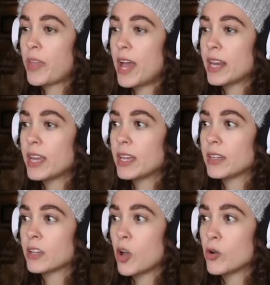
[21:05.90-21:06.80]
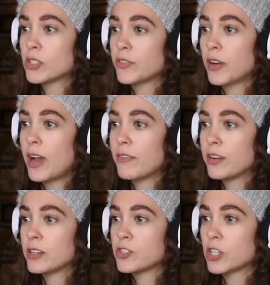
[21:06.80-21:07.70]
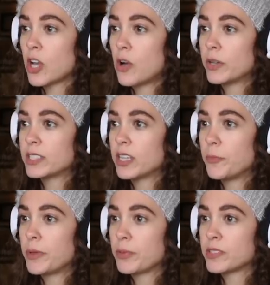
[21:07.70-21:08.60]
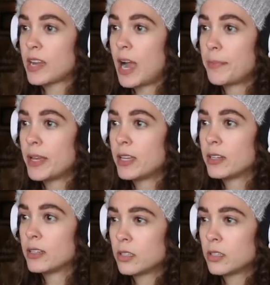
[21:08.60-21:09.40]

that it goes forever? Does it go until people stop it?